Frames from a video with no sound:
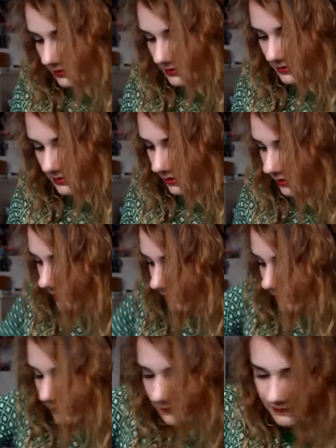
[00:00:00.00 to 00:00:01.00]
So,
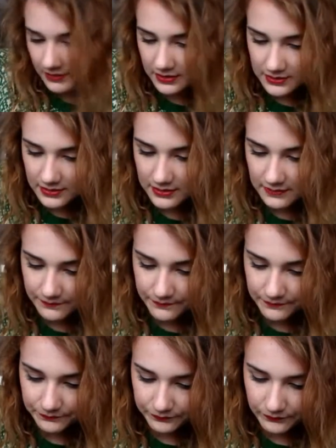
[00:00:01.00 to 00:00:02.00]
right.
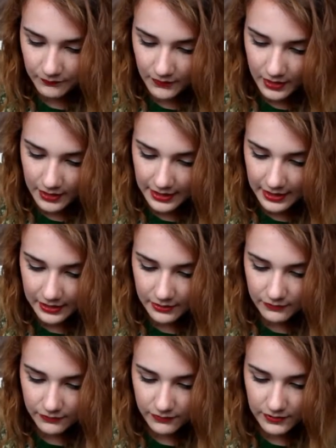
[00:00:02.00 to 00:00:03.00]
I
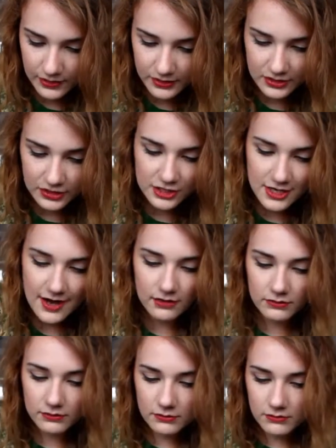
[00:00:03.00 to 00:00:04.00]
have
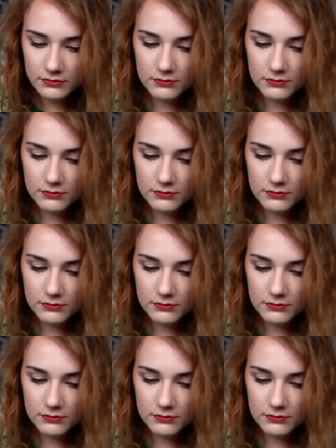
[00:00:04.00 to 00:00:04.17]
Shale,